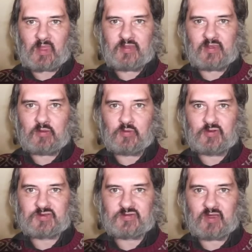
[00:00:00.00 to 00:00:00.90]
The
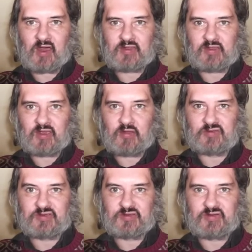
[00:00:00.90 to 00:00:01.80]
laws regarding the
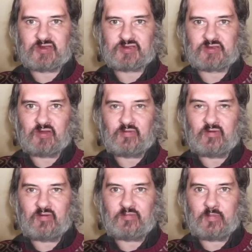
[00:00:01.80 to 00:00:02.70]
concentration
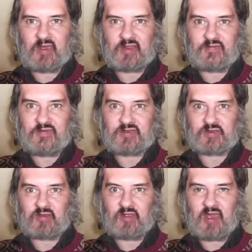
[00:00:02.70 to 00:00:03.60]
of
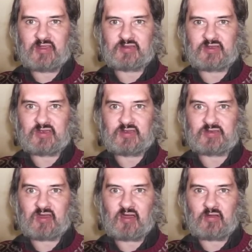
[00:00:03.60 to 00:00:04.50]
metaphysical
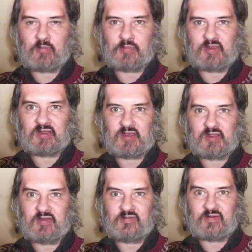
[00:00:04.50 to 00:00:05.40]
entities are completely
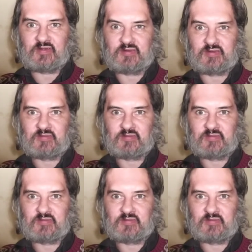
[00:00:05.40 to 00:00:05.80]
different,